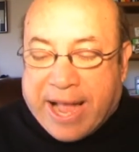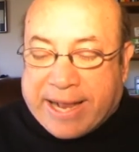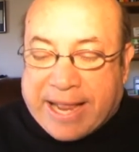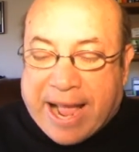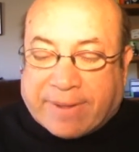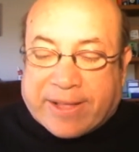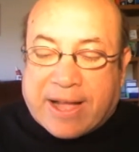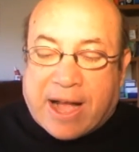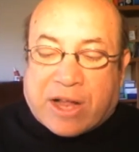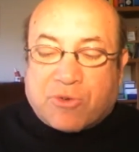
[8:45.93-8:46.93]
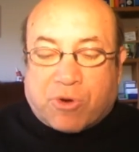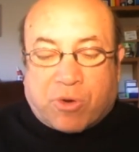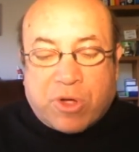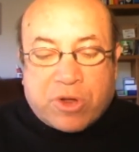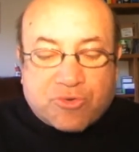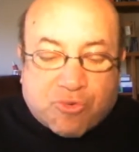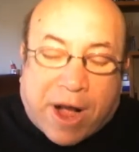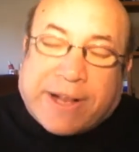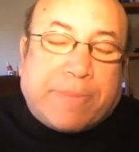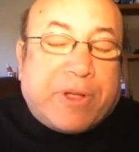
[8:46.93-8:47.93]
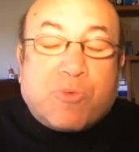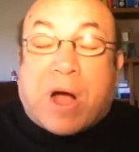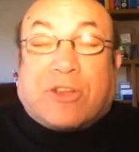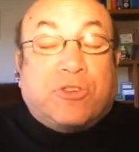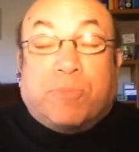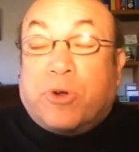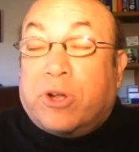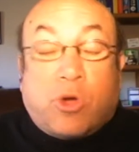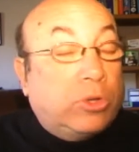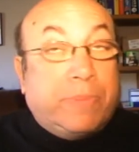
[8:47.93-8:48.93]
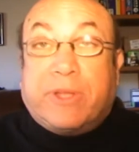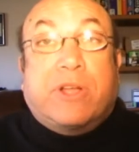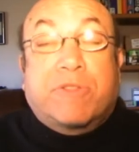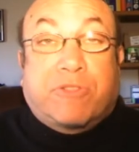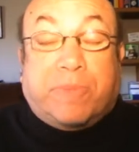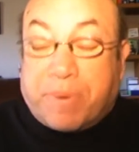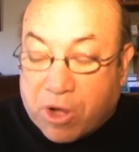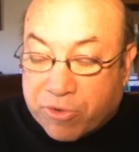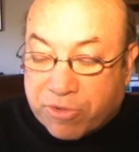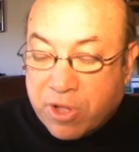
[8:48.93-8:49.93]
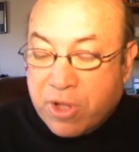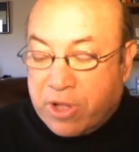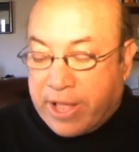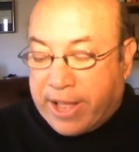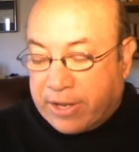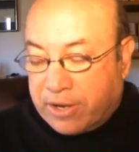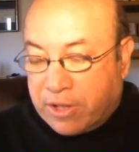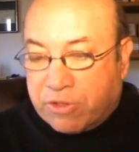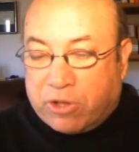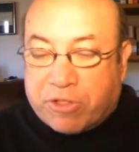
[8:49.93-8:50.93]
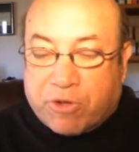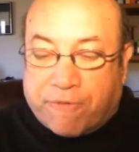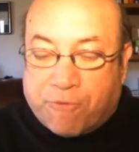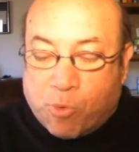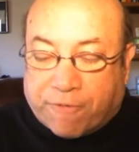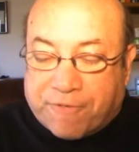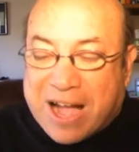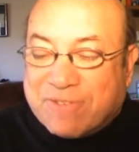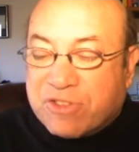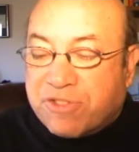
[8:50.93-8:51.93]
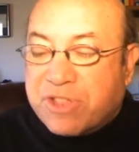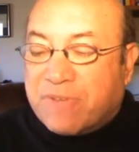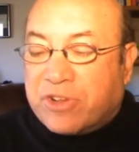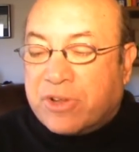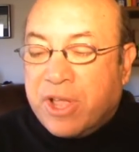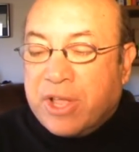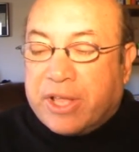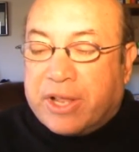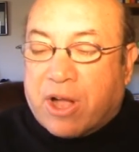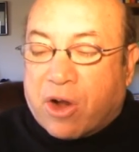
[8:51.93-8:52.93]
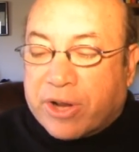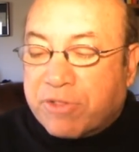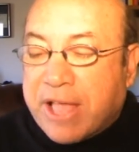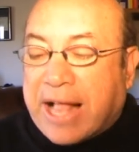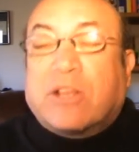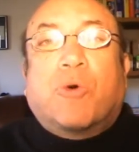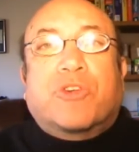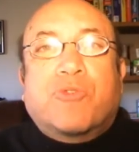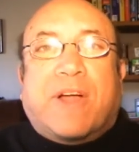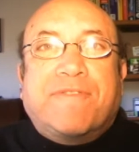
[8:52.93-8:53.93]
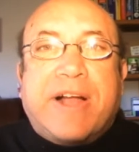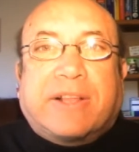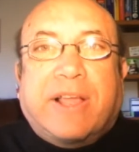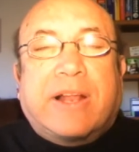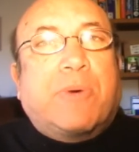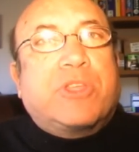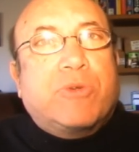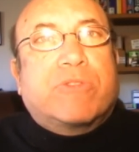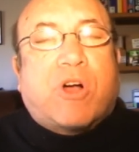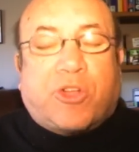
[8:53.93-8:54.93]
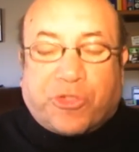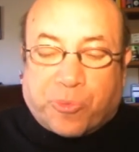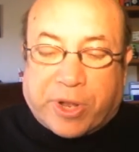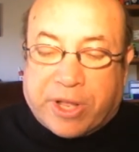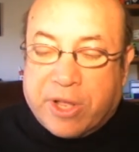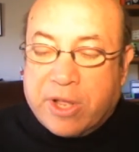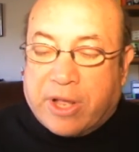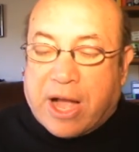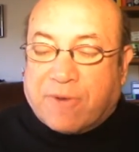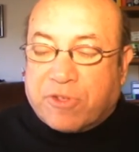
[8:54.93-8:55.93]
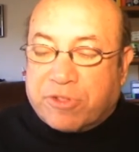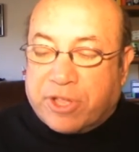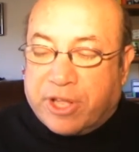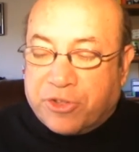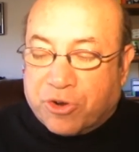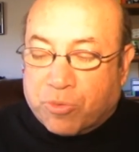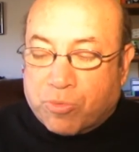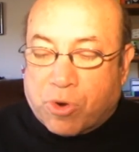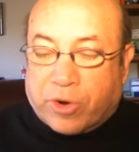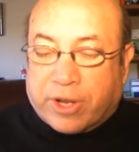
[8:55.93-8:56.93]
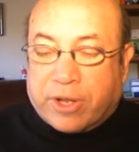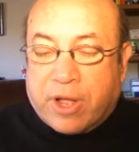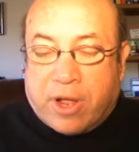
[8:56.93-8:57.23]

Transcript: and Alejandro, trying to beat Rothenberg only because of the post. And so let's go 4, 5, and 7 in our exacta or trifecta, and I would use all 3, obviously, in your rolling